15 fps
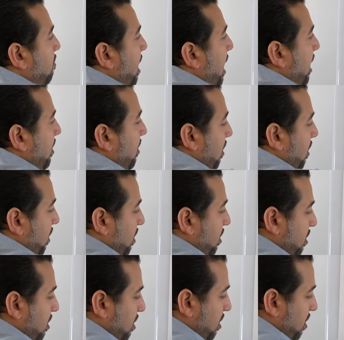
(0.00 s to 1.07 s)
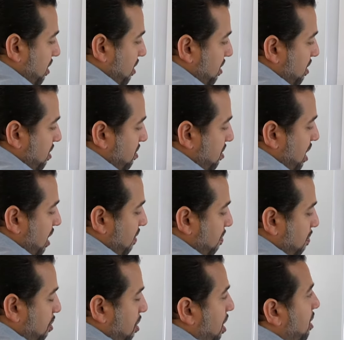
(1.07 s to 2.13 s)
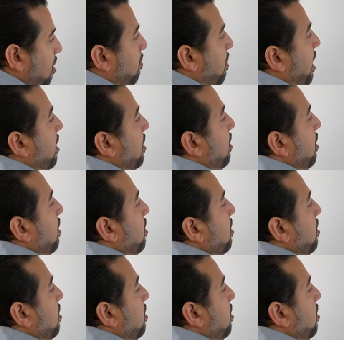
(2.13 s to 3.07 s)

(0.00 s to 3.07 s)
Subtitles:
backlog. So you have a product backlog,